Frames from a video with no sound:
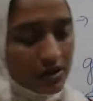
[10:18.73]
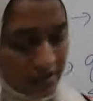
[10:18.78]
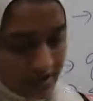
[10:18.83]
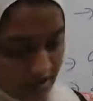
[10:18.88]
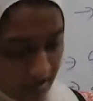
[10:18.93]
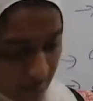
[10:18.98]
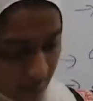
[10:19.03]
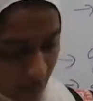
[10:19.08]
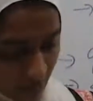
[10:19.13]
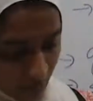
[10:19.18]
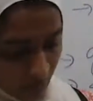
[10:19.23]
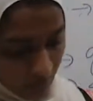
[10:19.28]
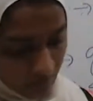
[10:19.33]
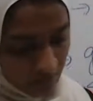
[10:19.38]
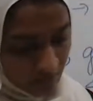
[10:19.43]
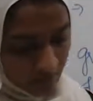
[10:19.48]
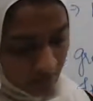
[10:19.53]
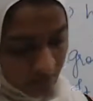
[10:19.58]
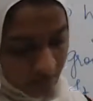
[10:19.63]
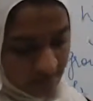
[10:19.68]
Indian
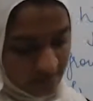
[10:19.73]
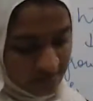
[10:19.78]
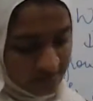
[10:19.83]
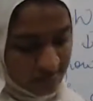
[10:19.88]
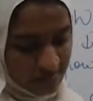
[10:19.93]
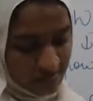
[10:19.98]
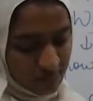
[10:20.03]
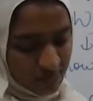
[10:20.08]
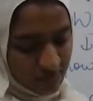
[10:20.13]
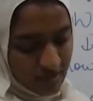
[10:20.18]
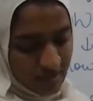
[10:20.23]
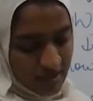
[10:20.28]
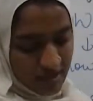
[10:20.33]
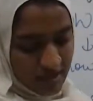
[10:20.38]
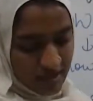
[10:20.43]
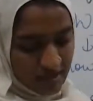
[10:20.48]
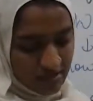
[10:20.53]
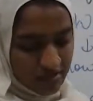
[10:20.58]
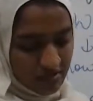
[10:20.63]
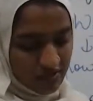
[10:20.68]
water bodies,
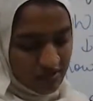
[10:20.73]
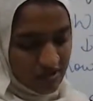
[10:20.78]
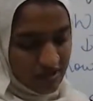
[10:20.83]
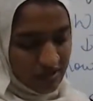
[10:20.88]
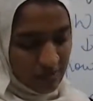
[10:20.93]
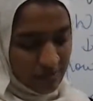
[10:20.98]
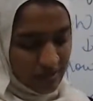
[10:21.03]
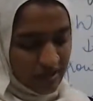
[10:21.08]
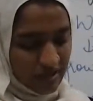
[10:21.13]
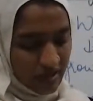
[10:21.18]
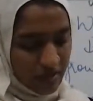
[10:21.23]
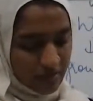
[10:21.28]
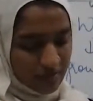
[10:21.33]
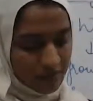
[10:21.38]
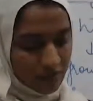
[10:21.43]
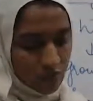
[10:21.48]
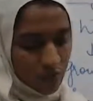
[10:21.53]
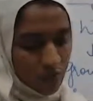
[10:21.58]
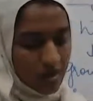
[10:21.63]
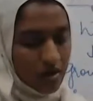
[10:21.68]
it
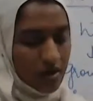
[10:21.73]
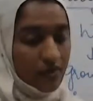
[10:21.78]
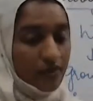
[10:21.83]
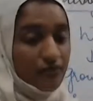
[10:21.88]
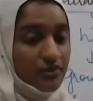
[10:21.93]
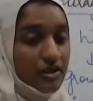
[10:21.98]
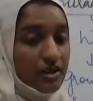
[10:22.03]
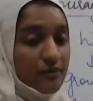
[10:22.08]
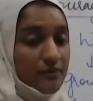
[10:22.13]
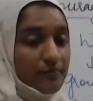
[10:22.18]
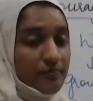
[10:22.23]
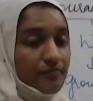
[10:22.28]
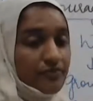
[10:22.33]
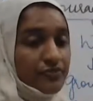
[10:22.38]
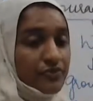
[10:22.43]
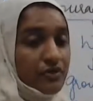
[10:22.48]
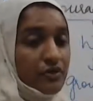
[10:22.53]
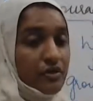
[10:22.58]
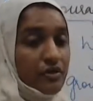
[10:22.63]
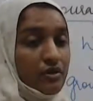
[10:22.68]
becomes one of the
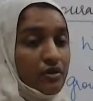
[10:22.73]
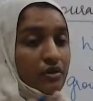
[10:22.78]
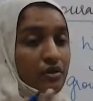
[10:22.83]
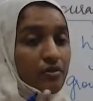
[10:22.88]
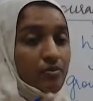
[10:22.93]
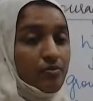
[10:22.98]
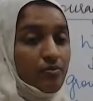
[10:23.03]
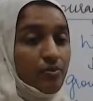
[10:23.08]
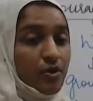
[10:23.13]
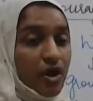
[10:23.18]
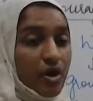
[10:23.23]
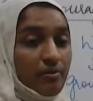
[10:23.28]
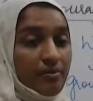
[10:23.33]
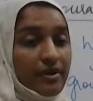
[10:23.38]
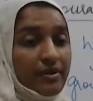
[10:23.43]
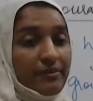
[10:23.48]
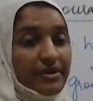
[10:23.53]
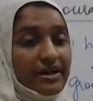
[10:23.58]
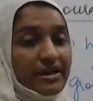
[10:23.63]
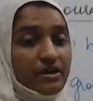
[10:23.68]

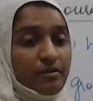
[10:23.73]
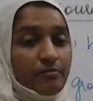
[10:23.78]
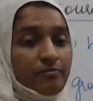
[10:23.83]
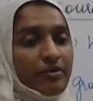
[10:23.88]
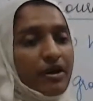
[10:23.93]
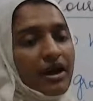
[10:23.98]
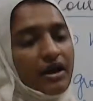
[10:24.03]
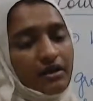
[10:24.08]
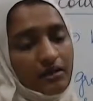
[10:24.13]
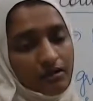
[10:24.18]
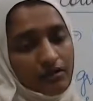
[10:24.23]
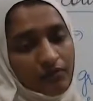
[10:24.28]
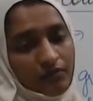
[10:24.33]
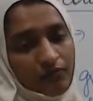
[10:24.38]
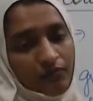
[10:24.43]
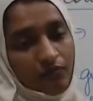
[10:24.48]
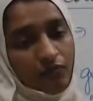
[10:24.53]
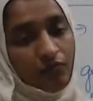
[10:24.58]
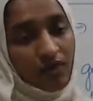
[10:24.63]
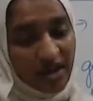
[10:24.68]
problematic plant.
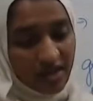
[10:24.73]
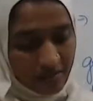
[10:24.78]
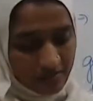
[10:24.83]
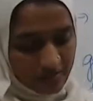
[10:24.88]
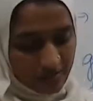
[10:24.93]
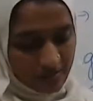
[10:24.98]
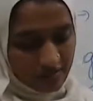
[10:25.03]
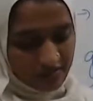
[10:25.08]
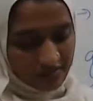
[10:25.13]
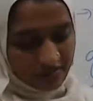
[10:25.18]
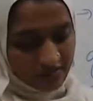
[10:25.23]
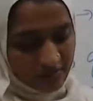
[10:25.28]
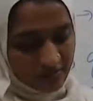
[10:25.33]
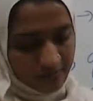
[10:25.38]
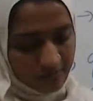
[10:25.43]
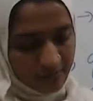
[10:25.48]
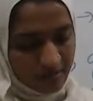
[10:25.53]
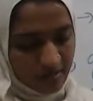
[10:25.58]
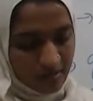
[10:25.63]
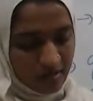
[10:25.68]
Why? Means
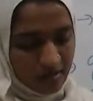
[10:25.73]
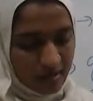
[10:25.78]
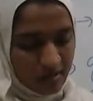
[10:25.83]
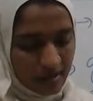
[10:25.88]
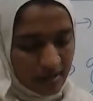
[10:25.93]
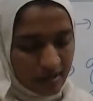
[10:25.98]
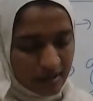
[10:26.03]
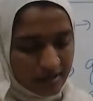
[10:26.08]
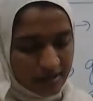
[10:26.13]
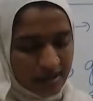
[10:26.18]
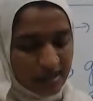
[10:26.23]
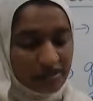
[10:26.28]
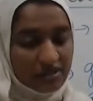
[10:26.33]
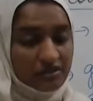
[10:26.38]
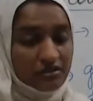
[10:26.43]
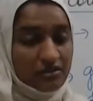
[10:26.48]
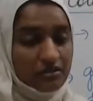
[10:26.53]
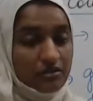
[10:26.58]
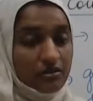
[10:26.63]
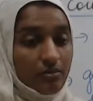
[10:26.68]
it
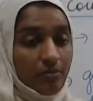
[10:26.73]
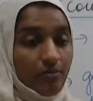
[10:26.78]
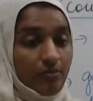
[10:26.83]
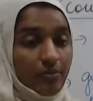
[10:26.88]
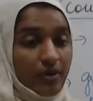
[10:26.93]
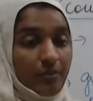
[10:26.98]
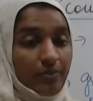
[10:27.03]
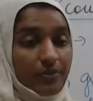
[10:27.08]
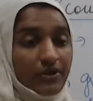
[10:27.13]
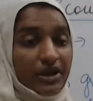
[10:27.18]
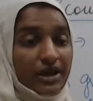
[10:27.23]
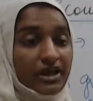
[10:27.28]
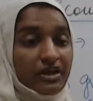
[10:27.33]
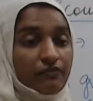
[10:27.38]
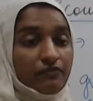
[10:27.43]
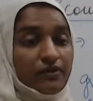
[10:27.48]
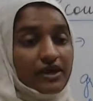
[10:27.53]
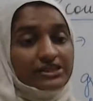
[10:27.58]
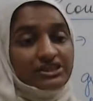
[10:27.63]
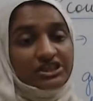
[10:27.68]
can
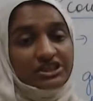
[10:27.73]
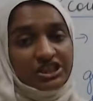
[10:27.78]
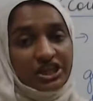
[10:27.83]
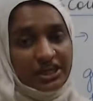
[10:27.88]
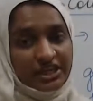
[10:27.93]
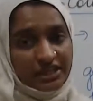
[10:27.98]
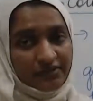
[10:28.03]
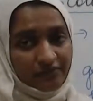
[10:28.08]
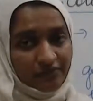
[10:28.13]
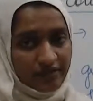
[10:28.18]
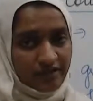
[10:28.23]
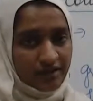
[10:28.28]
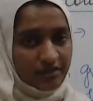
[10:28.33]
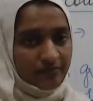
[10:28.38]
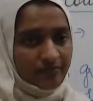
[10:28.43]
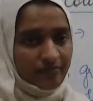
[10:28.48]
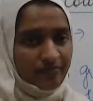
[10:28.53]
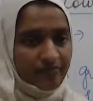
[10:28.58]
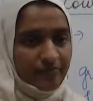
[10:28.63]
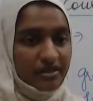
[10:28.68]
propagate
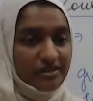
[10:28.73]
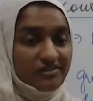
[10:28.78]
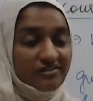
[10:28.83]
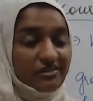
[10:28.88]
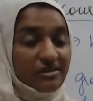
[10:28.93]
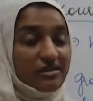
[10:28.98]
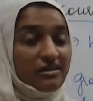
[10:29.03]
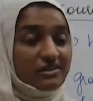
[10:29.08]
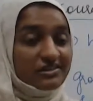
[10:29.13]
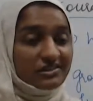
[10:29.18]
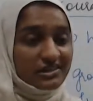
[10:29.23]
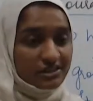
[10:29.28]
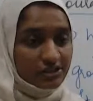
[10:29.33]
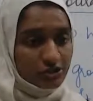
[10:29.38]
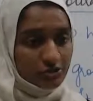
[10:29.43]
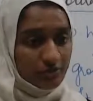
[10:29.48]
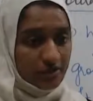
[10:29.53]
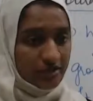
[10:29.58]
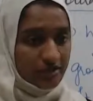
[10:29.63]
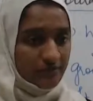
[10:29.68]
vegetatively, means
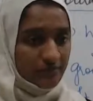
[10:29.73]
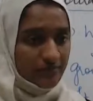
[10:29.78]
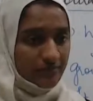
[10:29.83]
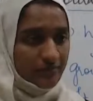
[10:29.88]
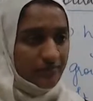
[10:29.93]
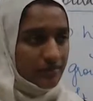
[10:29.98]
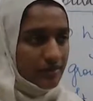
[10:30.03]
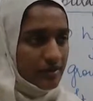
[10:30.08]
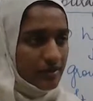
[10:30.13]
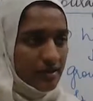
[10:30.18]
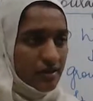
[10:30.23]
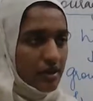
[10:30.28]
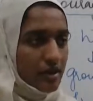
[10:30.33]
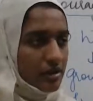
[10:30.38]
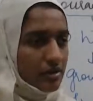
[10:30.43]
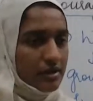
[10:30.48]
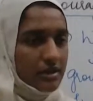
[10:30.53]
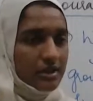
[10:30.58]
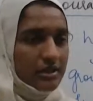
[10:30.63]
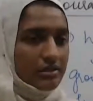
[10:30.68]
asexually.
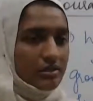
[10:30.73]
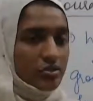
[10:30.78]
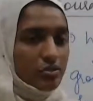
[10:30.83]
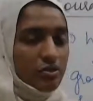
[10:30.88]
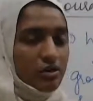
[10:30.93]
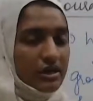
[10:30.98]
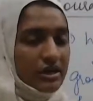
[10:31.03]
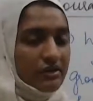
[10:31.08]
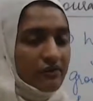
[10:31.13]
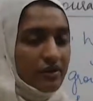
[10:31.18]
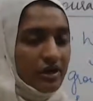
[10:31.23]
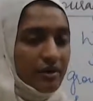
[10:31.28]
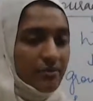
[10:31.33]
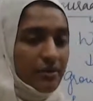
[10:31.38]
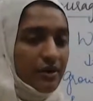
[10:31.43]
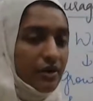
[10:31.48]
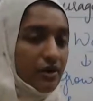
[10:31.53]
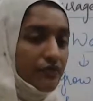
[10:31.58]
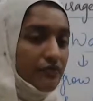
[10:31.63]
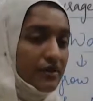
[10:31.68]
There is no
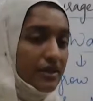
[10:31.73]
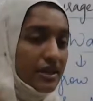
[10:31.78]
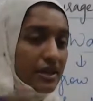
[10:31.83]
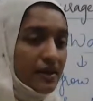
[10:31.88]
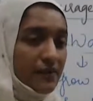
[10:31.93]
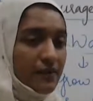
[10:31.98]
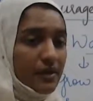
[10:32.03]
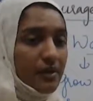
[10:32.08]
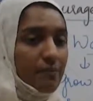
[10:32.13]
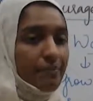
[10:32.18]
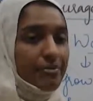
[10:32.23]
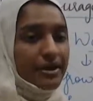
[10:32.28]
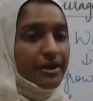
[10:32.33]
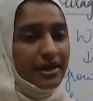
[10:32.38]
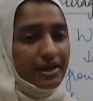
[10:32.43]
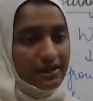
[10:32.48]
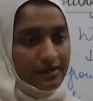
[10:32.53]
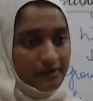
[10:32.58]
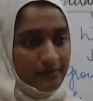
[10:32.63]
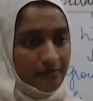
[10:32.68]
requirement of any other
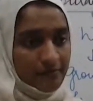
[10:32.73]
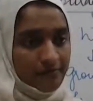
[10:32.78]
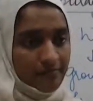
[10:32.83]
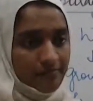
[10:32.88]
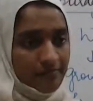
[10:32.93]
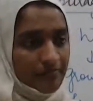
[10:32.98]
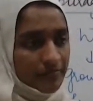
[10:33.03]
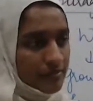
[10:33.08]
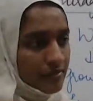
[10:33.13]
parent.